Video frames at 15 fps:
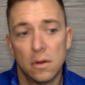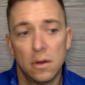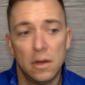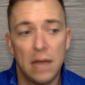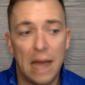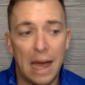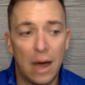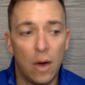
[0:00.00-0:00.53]

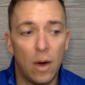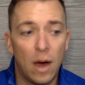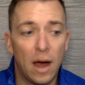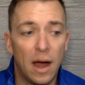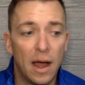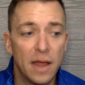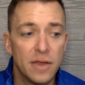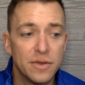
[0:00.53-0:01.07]
Now
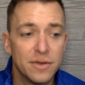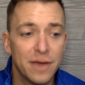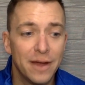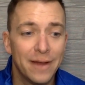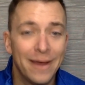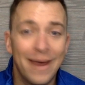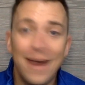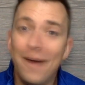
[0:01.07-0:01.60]
I do
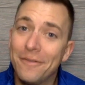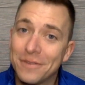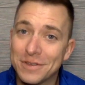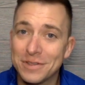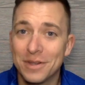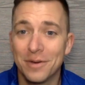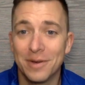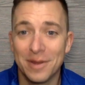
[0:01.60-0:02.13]
not have
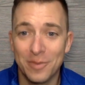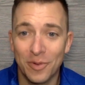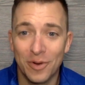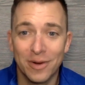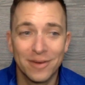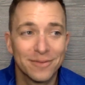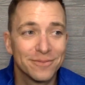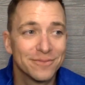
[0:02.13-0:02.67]
snow
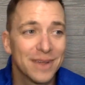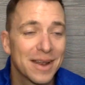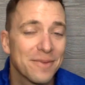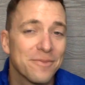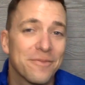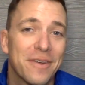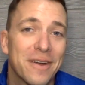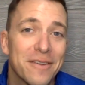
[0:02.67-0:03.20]
anymore, and
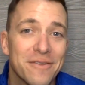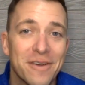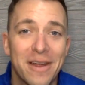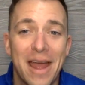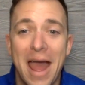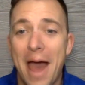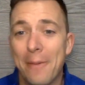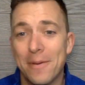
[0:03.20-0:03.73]
I'm very, very
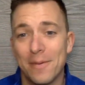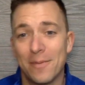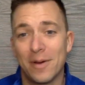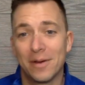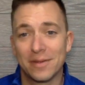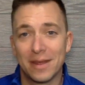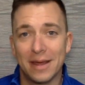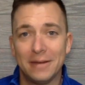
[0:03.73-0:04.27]
happy
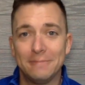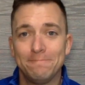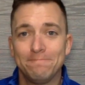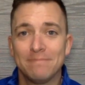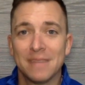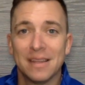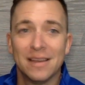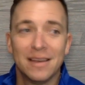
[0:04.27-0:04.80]
about that.
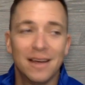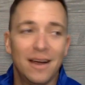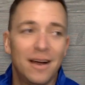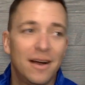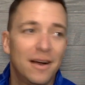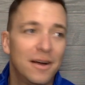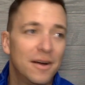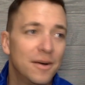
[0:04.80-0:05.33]

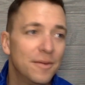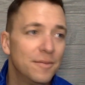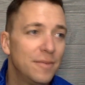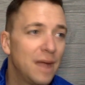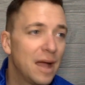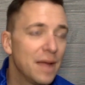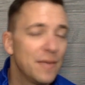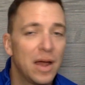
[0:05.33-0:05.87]
Um,
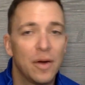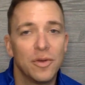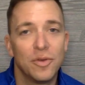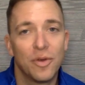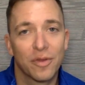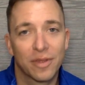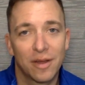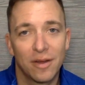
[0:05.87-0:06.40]
I'm now in
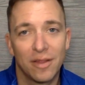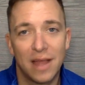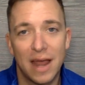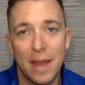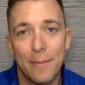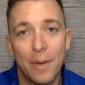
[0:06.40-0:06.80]
North Carolina,